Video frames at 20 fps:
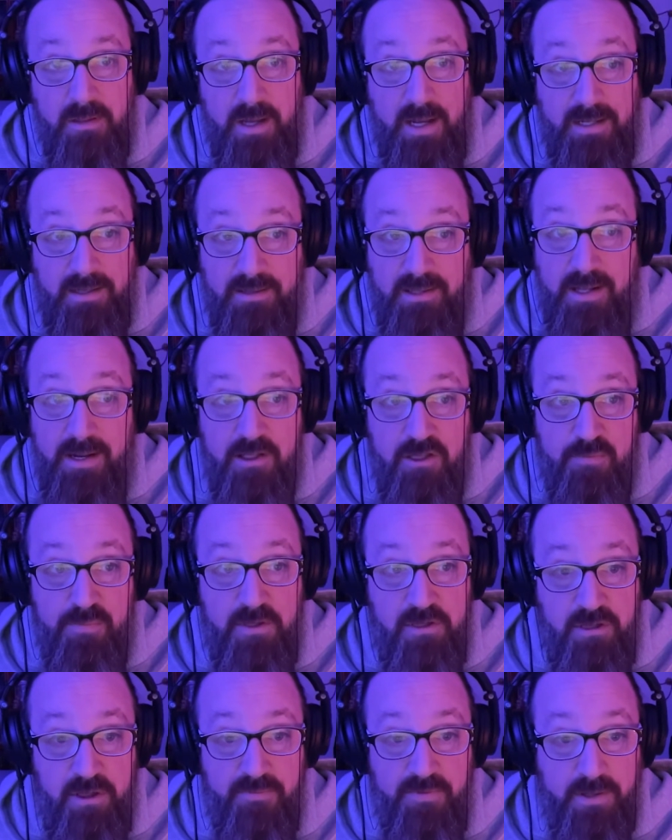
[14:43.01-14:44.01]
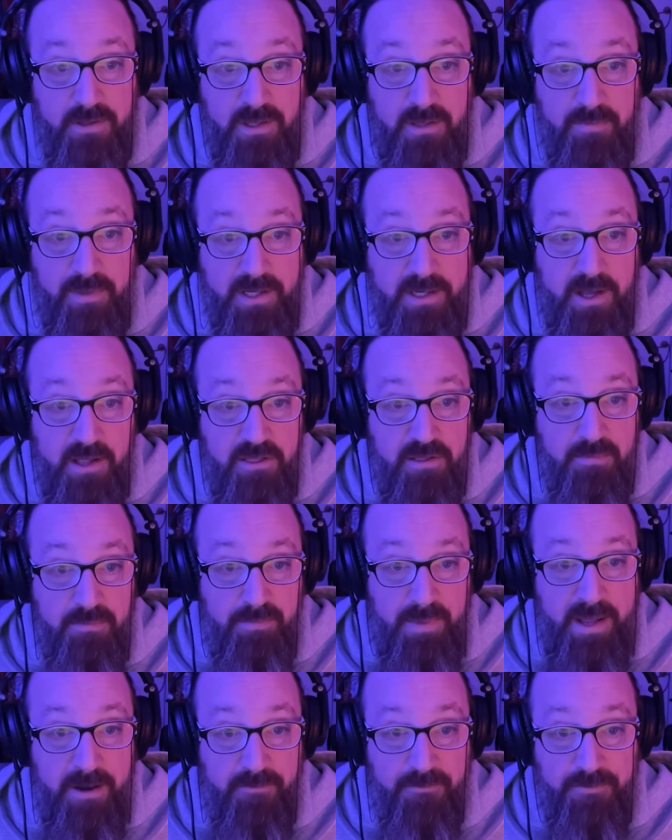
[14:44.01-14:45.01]
I did it specifically because
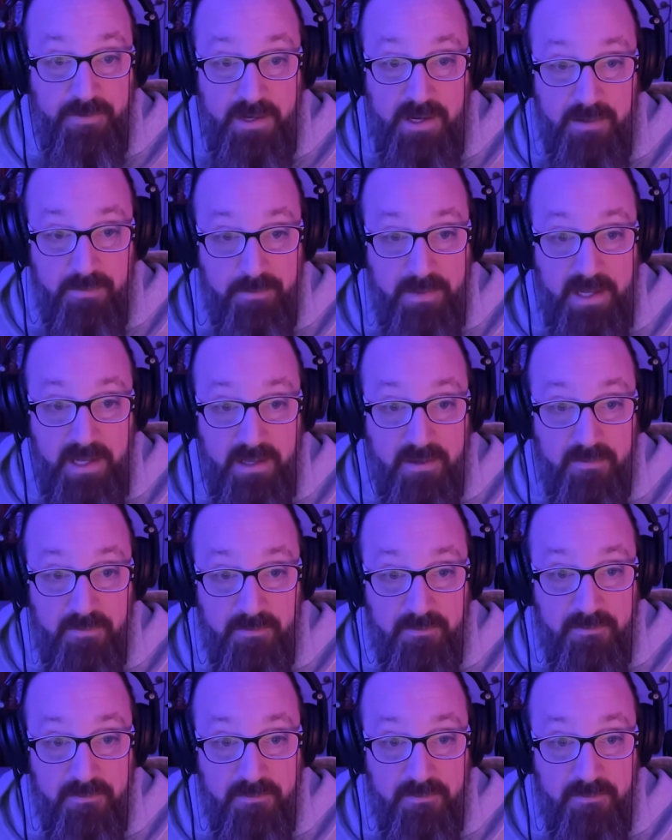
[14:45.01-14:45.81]
it benefited me.